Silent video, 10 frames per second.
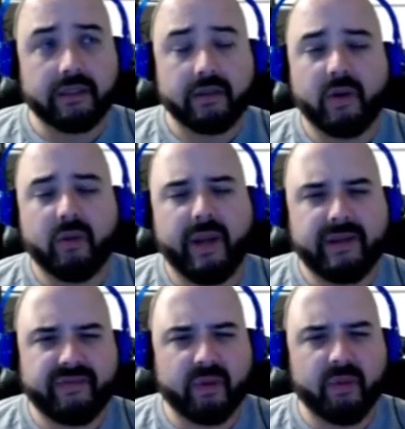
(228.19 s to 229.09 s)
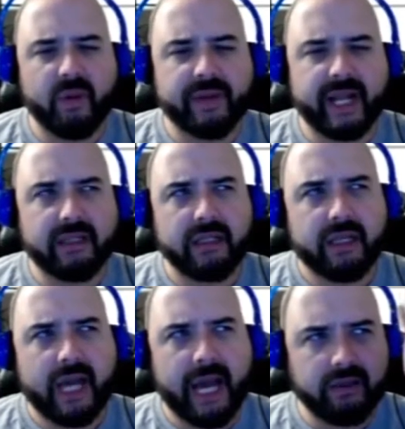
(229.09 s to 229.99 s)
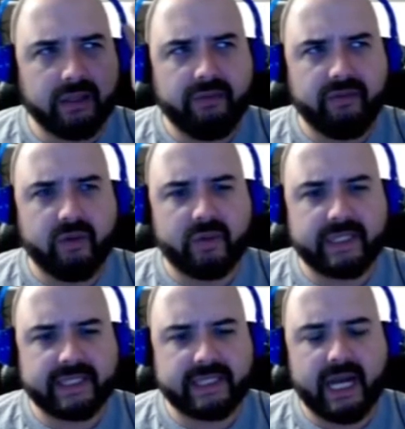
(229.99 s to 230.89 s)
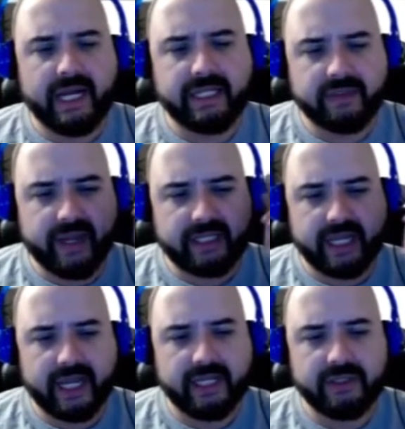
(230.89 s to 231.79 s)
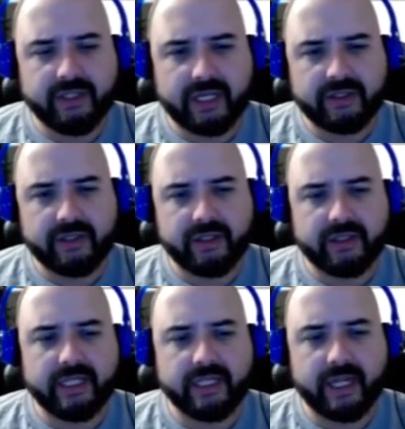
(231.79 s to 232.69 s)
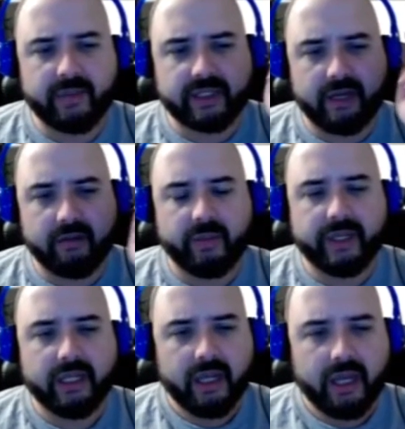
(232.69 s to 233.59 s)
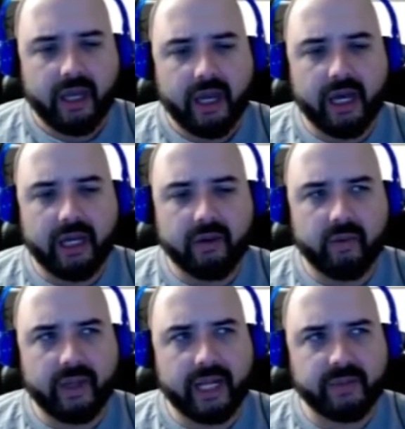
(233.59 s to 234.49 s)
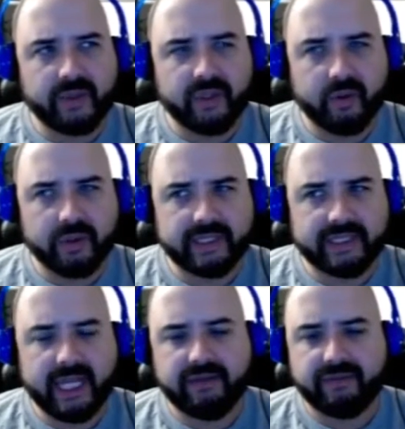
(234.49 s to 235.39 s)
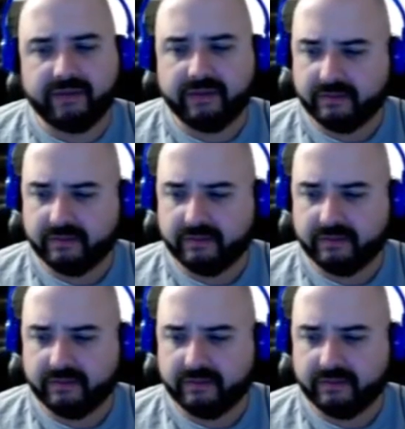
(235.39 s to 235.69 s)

Wait for a moment. I'll give you a sign. Just makes a hand gesture to indicate what the sign will be. When I'm sure it's safe.